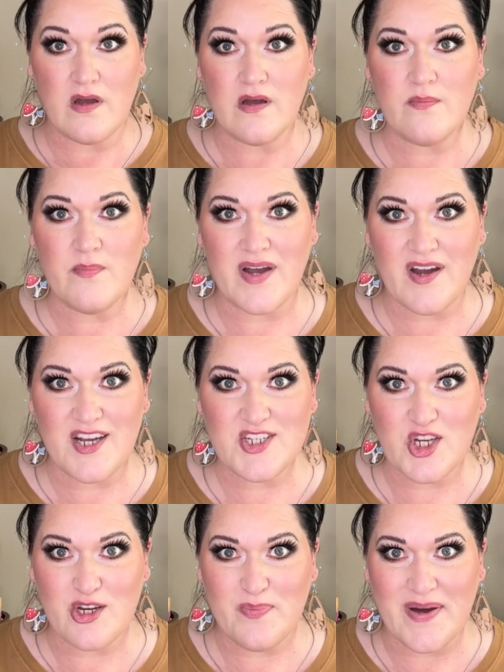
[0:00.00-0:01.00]
My
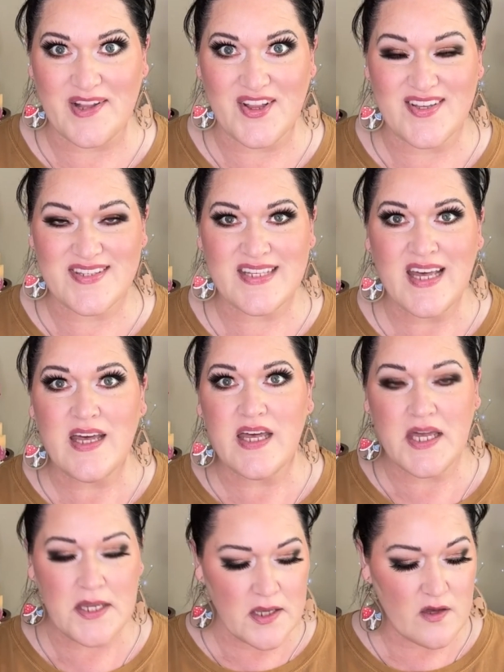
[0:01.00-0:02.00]
eyeshadow palettes
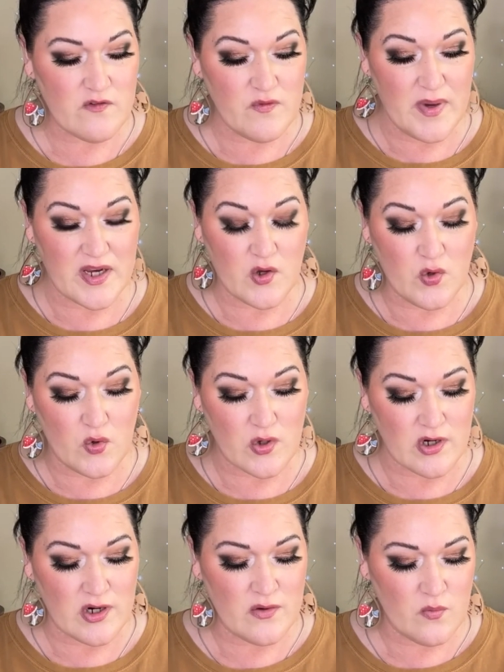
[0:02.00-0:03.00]
in alphabetical
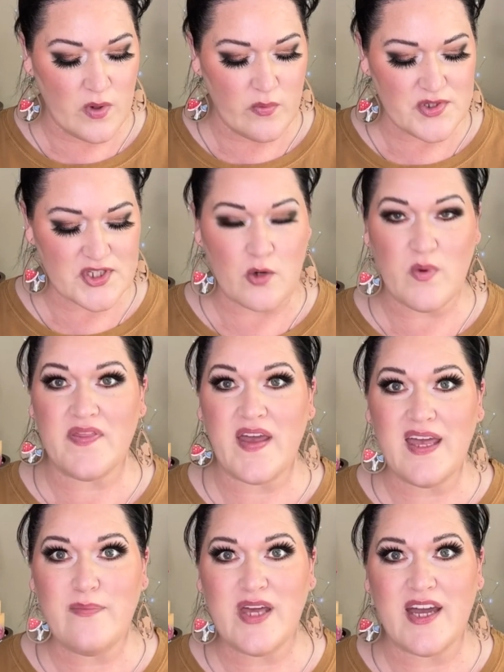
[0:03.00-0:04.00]
order. We will start with
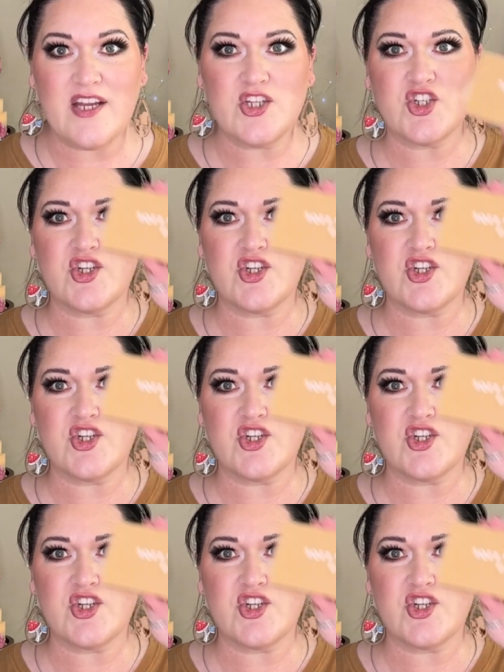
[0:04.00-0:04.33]
ABH